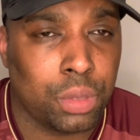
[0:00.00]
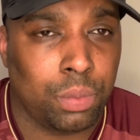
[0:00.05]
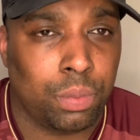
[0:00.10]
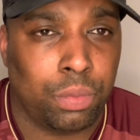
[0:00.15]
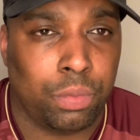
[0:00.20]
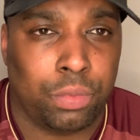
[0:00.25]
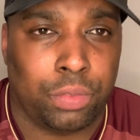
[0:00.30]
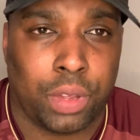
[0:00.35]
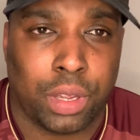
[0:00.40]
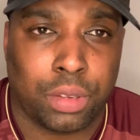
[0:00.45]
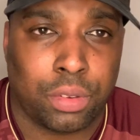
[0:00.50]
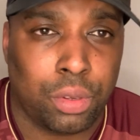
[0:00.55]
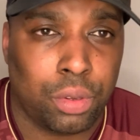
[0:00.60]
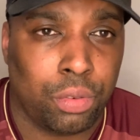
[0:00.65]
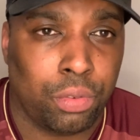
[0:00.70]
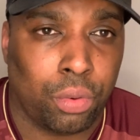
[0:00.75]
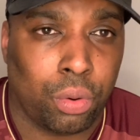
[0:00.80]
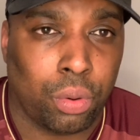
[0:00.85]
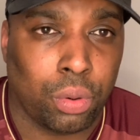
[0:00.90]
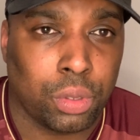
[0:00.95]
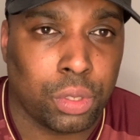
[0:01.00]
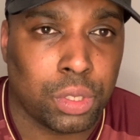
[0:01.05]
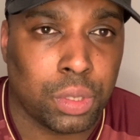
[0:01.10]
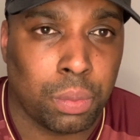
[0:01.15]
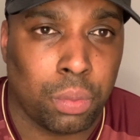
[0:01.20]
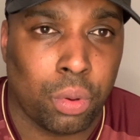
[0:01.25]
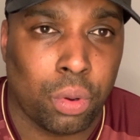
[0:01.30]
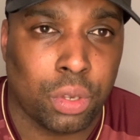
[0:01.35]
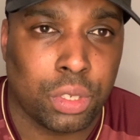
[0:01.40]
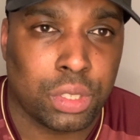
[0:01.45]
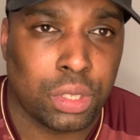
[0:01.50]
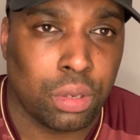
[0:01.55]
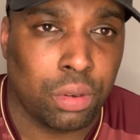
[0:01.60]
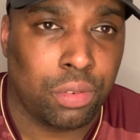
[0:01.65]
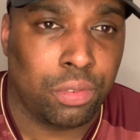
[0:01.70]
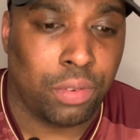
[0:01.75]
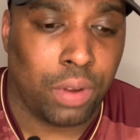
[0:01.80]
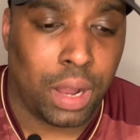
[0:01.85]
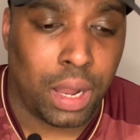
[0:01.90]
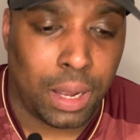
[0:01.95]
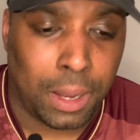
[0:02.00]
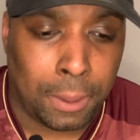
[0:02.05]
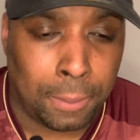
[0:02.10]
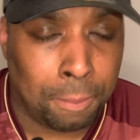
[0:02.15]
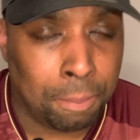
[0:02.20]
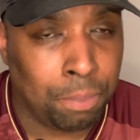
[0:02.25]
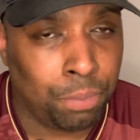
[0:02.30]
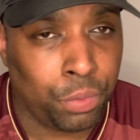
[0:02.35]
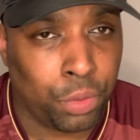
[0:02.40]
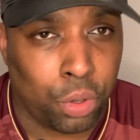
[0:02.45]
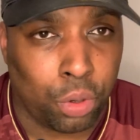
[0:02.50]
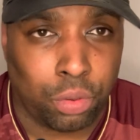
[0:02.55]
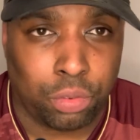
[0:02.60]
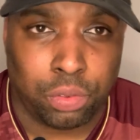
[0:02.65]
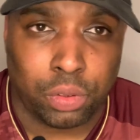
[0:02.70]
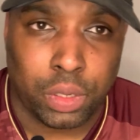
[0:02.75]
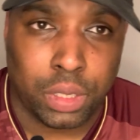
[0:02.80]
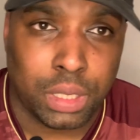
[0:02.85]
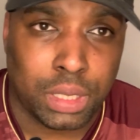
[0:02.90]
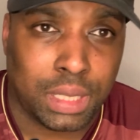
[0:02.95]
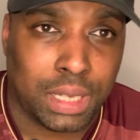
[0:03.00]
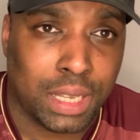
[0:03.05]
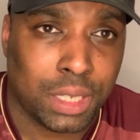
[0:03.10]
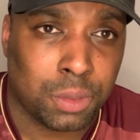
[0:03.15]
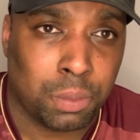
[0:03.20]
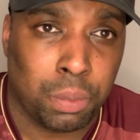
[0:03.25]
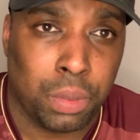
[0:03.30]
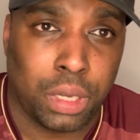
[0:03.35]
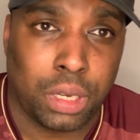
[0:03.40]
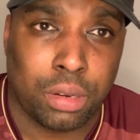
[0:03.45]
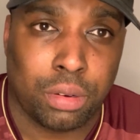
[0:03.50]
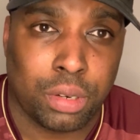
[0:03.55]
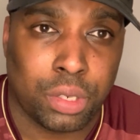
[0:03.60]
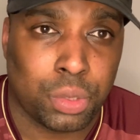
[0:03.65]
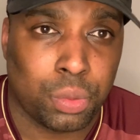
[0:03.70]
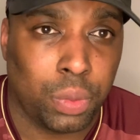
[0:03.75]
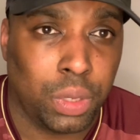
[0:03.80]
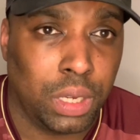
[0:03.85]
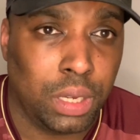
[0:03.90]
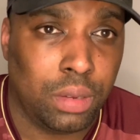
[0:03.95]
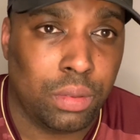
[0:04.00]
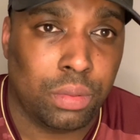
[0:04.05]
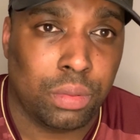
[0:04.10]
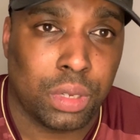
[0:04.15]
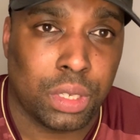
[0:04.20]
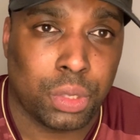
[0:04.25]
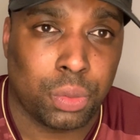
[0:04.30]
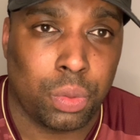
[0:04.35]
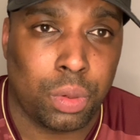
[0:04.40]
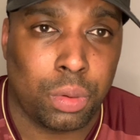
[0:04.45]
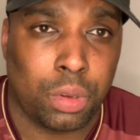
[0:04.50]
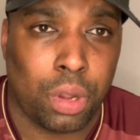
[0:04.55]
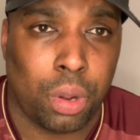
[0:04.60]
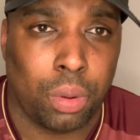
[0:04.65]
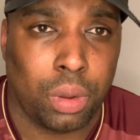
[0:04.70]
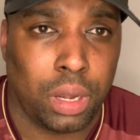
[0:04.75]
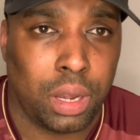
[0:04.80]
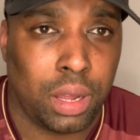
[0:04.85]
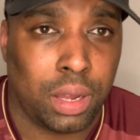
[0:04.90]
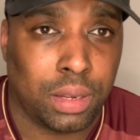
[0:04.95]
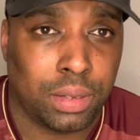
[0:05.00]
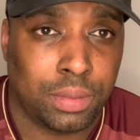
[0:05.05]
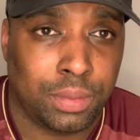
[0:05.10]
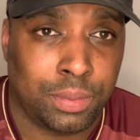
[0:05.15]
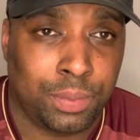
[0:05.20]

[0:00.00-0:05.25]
Thank you for all the support so far. Hopefully it gets bigger as we go along.